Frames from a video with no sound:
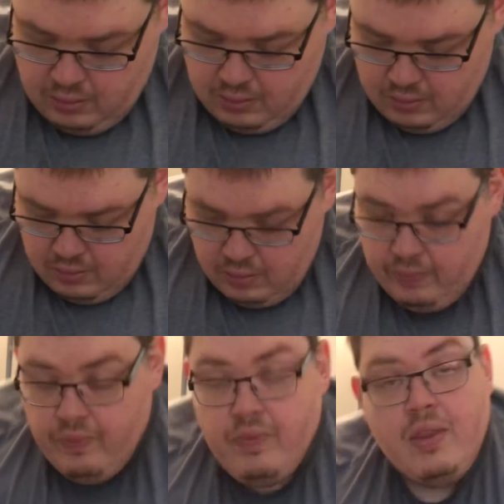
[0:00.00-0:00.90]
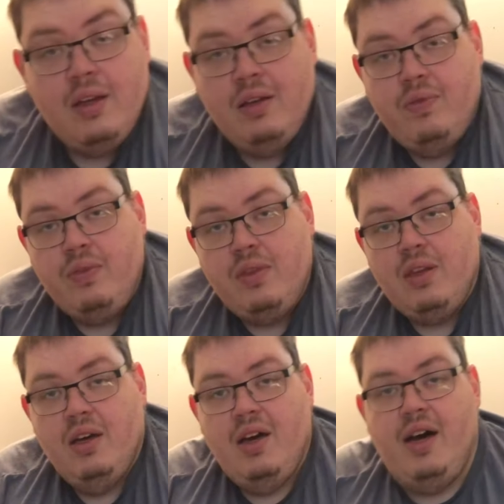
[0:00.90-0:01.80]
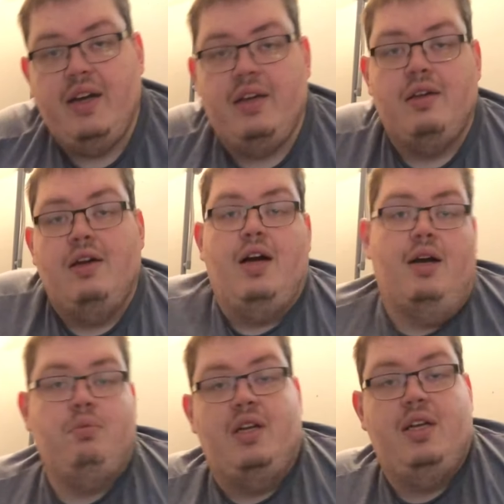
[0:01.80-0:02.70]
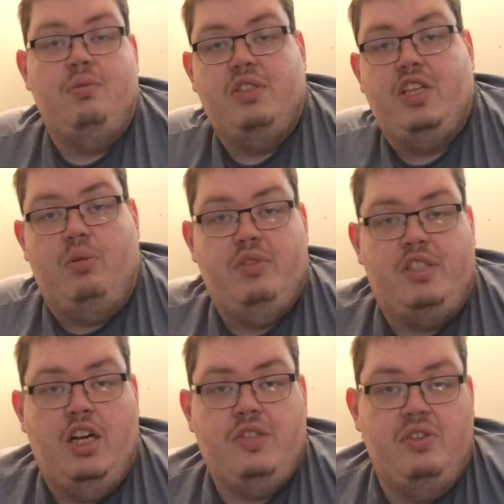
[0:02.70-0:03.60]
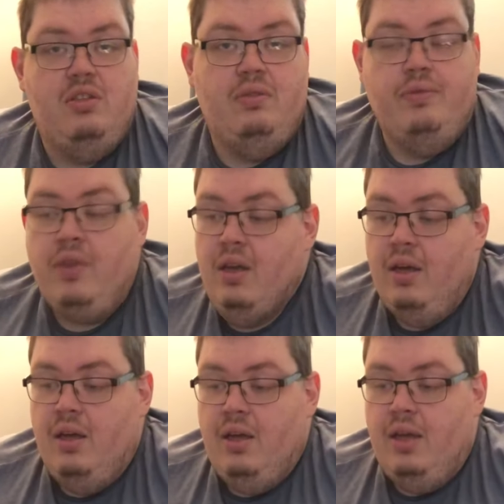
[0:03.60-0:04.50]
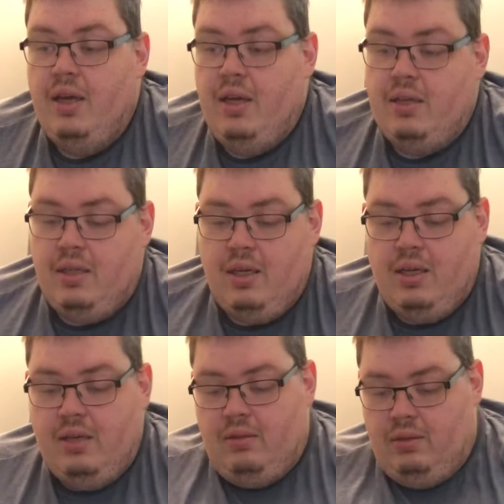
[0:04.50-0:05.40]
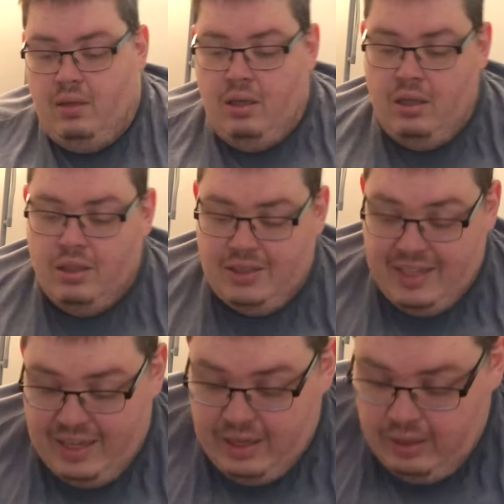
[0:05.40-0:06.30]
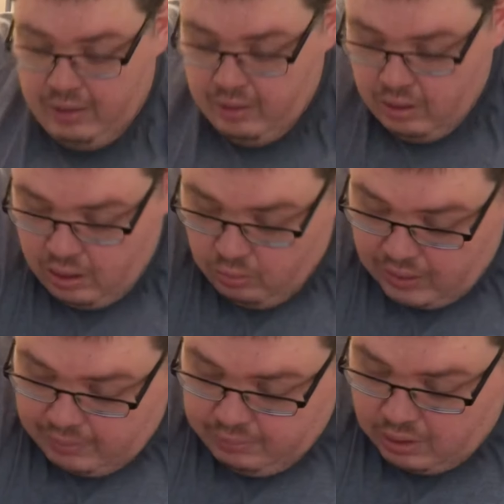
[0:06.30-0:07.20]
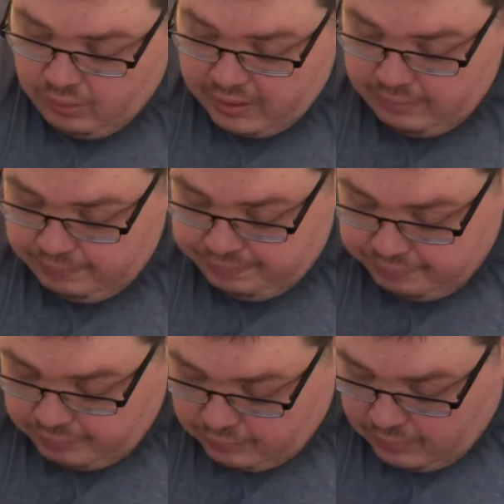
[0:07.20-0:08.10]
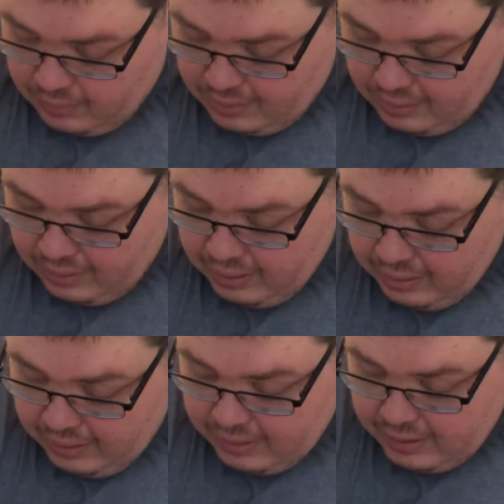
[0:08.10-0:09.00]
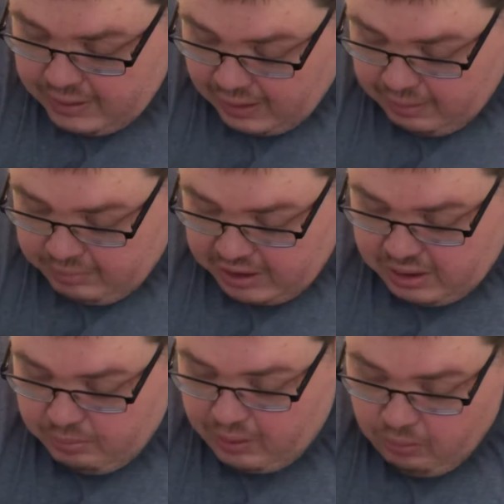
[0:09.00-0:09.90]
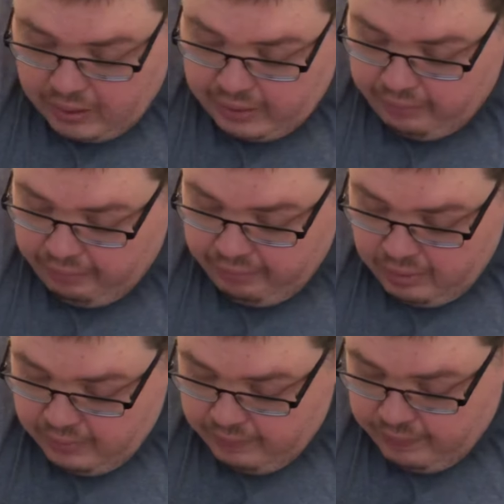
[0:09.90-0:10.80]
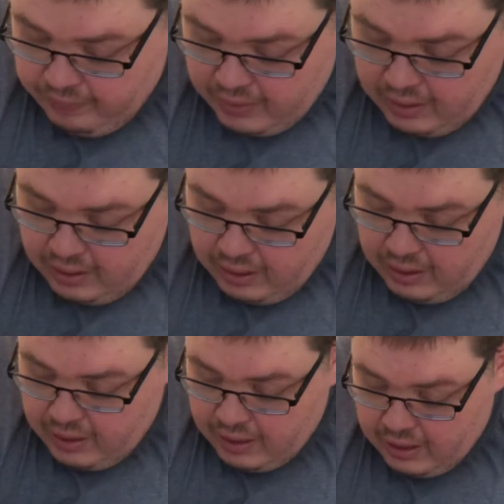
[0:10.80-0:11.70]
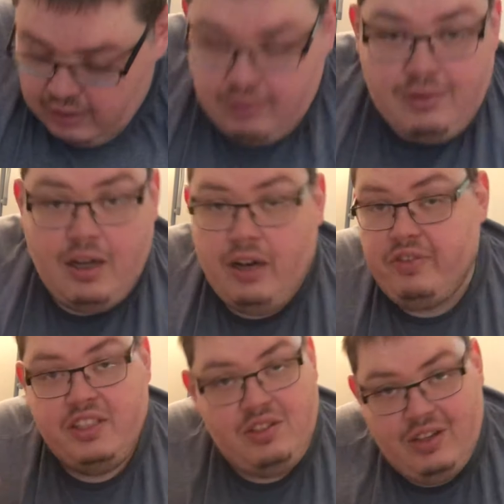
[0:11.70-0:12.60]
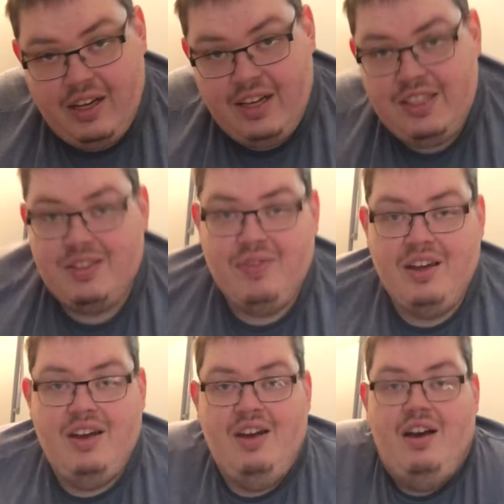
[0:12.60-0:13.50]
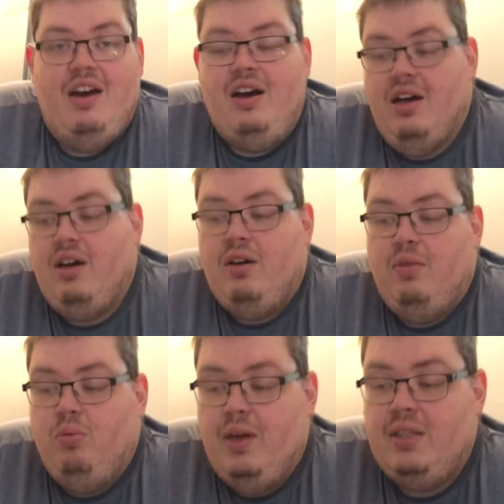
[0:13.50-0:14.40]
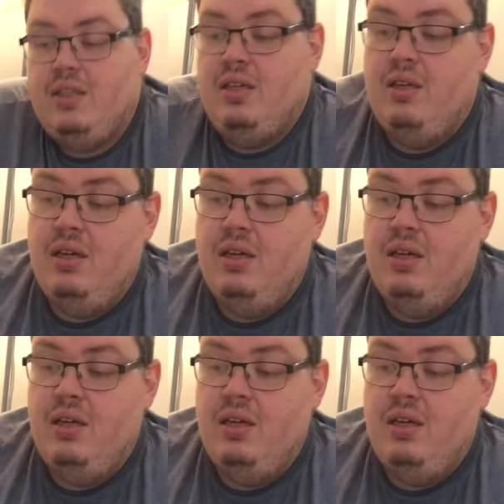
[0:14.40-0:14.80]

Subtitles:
Mm-hmm. Hi, my name's Jeremy Sarsfield, and today what I'm doing is I'm teaching my wife, and obviously you guys, what